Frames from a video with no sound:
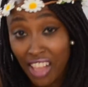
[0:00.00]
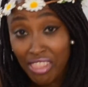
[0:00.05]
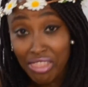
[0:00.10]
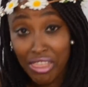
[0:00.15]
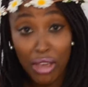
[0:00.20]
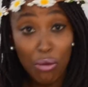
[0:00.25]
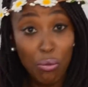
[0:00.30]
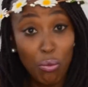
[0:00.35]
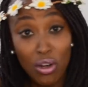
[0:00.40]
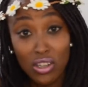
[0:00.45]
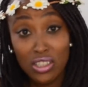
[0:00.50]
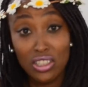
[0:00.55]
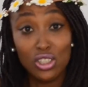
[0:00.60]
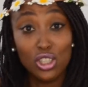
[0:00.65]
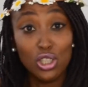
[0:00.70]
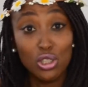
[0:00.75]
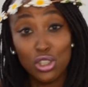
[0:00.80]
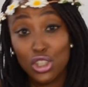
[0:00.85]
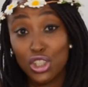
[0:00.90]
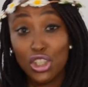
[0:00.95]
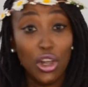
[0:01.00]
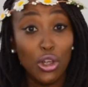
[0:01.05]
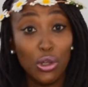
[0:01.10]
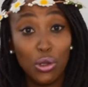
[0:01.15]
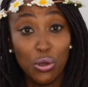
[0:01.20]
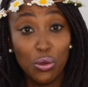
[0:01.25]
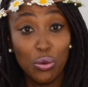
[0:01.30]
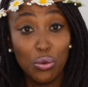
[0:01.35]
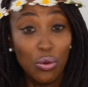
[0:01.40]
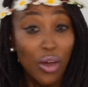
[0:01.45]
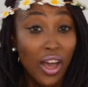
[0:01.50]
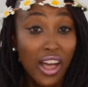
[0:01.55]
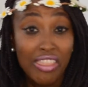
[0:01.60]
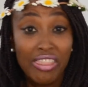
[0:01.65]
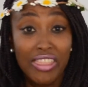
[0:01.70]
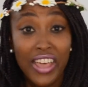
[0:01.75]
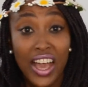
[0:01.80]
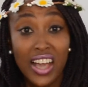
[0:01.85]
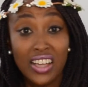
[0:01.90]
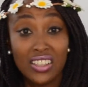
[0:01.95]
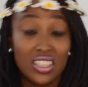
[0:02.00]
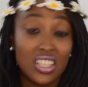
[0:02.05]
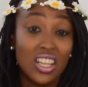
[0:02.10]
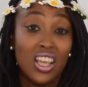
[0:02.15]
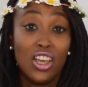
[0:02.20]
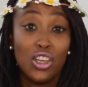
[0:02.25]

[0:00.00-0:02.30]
They want to show you that